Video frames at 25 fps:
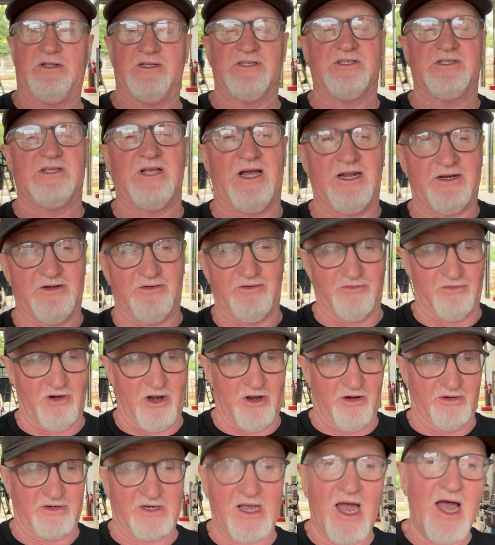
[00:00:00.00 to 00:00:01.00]
side of the
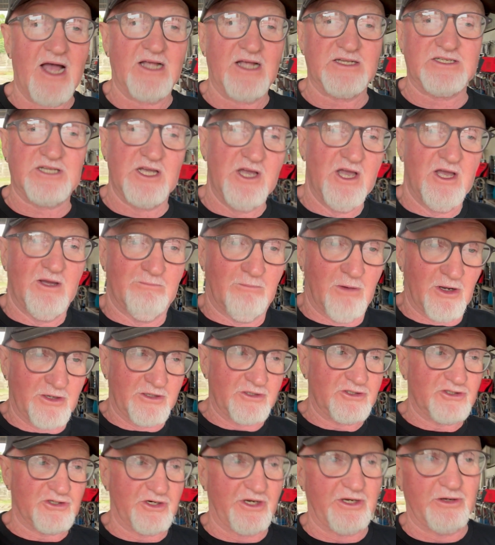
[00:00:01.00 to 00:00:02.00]
road. Guys
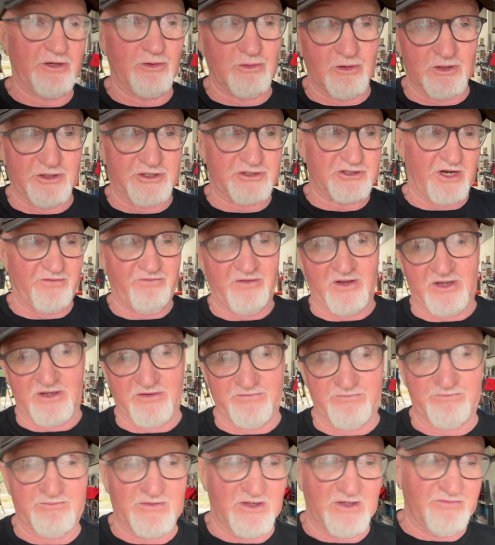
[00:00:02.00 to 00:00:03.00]
monitoring all the traffic
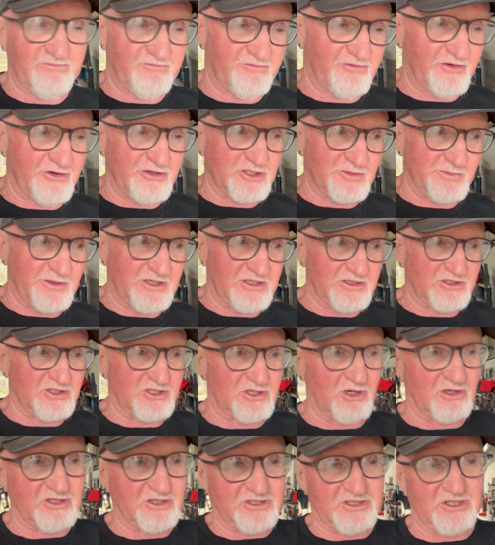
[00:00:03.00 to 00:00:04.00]
infringements,
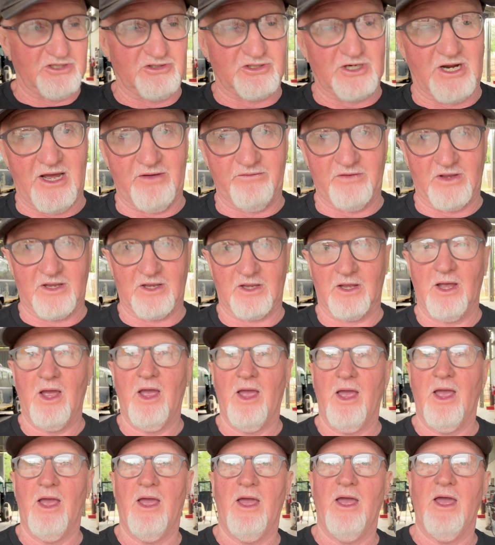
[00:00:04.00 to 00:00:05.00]
dodgy driving.
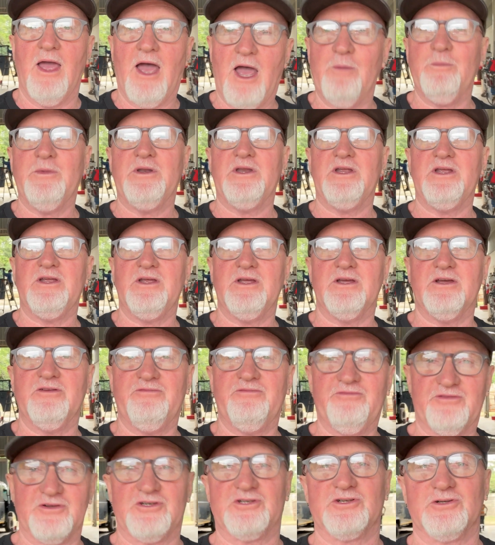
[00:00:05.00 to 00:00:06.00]
How many
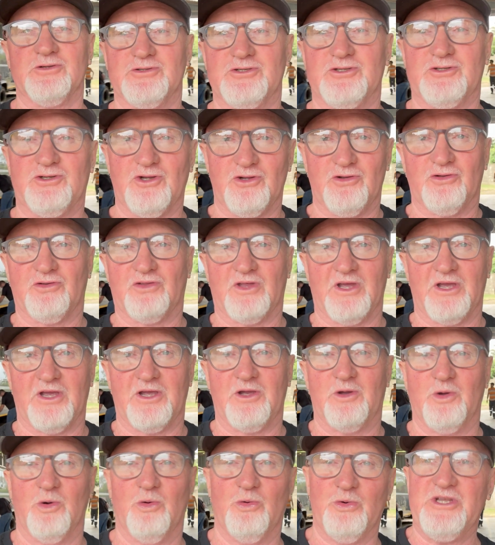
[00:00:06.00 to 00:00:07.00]
officials do you
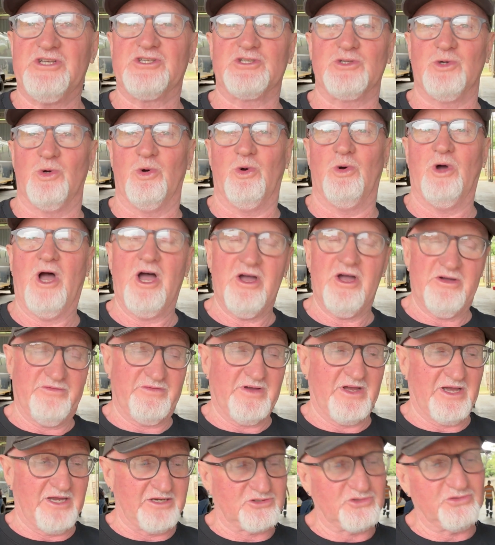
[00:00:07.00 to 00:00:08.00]
think we saw
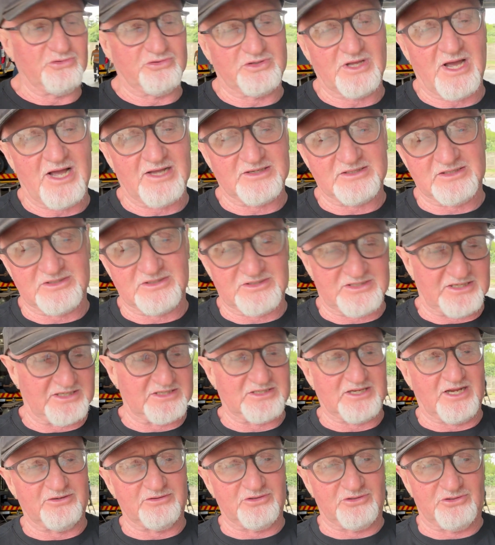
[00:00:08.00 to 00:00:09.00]
over a
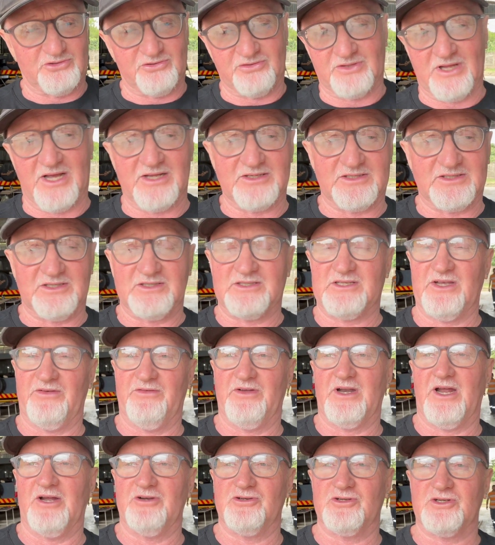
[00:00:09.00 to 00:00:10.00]
2,600,
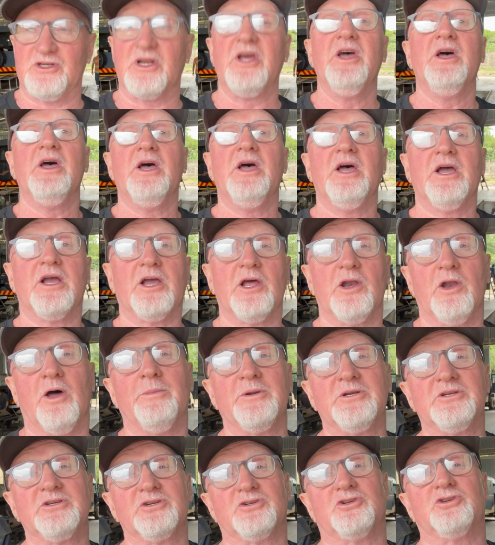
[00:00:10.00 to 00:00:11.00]
2,700
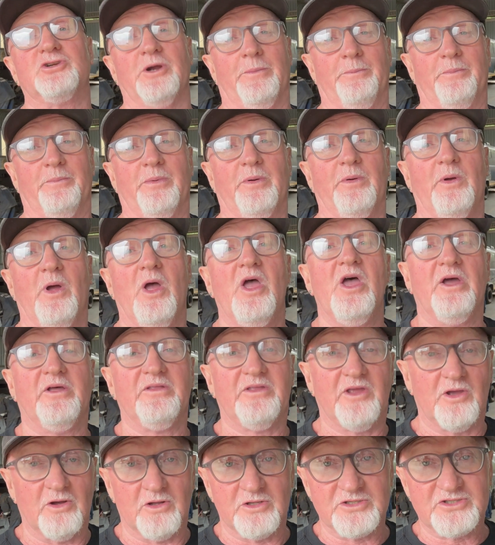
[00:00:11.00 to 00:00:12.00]
kilometer trip?
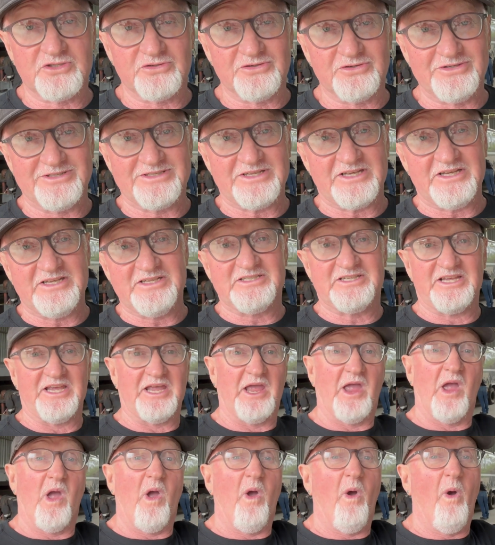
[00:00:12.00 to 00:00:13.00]
The answer is
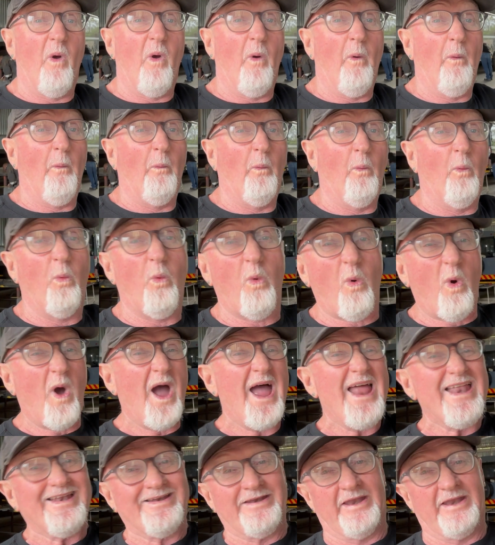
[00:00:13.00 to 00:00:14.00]
easy.
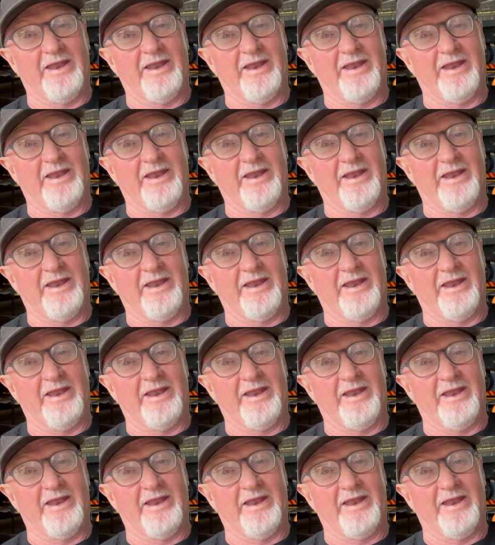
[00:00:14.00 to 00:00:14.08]
One.